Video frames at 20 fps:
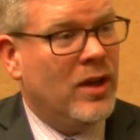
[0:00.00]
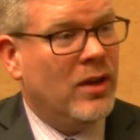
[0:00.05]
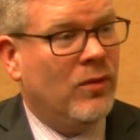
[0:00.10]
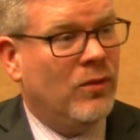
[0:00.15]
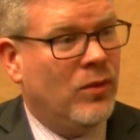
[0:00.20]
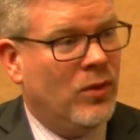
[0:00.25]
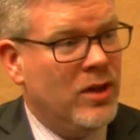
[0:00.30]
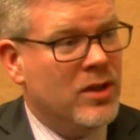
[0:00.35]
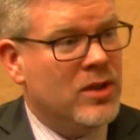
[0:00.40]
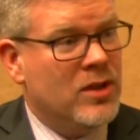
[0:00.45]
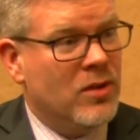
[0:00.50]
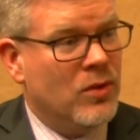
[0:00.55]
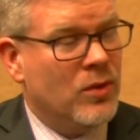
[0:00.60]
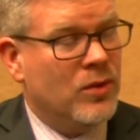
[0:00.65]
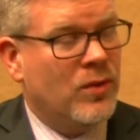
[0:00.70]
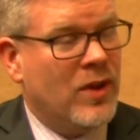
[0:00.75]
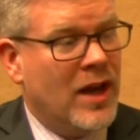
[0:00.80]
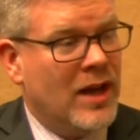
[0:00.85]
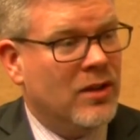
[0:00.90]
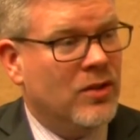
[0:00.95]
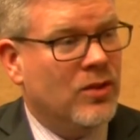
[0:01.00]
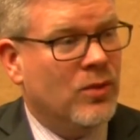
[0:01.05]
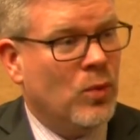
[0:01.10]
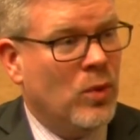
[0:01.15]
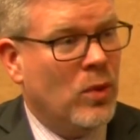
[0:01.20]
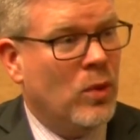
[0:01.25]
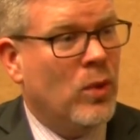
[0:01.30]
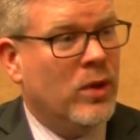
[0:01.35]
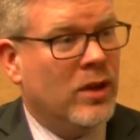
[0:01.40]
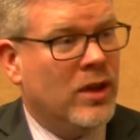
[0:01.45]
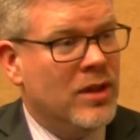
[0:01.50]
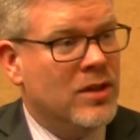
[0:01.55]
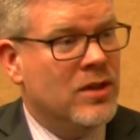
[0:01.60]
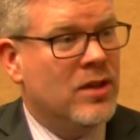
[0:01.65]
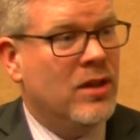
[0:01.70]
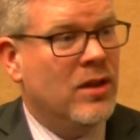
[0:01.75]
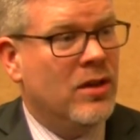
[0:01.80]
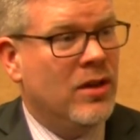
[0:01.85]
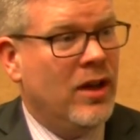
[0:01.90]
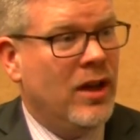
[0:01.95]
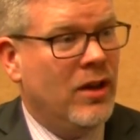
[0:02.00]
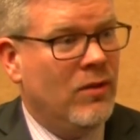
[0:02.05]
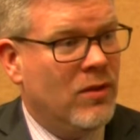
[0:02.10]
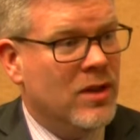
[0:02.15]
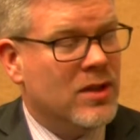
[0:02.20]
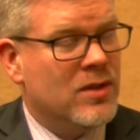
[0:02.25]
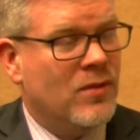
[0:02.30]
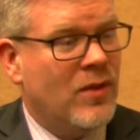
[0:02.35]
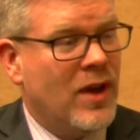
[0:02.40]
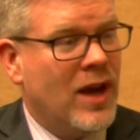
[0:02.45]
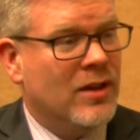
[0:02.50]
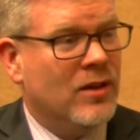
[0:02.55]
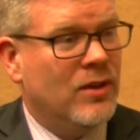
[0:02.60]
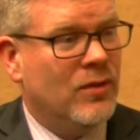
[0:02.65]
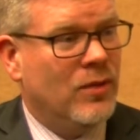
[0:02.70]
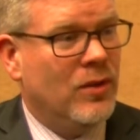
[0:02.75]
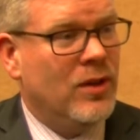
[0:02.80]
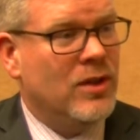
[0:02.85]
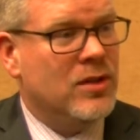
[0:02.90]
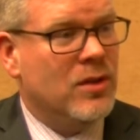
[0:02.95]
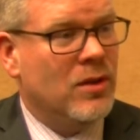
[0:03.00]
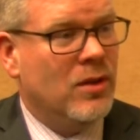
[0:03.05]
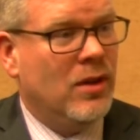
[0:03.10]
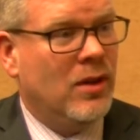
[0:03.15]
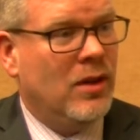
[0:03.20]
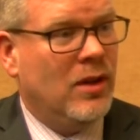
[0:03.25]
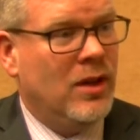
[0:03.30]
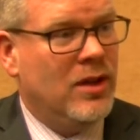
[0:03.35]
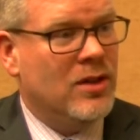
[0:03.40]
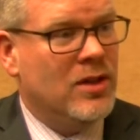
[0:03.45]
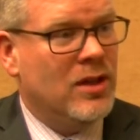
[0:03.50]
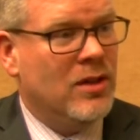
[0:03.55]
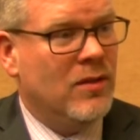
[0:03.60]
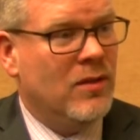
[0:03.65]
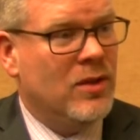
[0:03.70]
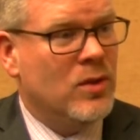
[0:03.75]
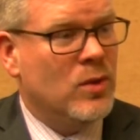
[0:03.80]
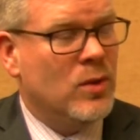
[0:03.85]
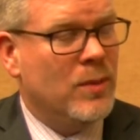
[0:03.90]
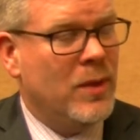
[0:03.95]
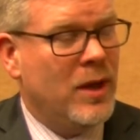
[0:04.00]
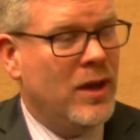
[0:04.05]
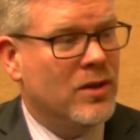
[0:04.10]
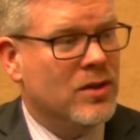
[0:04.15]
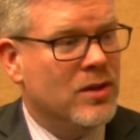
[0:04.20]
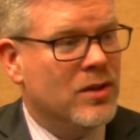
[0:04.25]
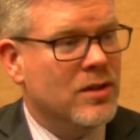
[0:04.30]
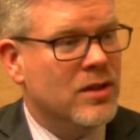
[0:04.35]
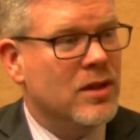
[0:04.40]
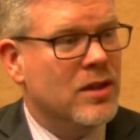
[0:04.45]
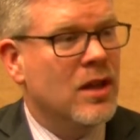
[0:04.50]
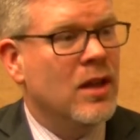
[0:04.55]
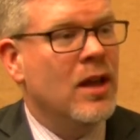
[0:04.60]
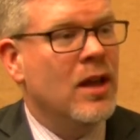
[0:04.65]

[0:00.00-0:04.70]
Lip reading: For each of those factors, what considered a risk factor for each individual patient.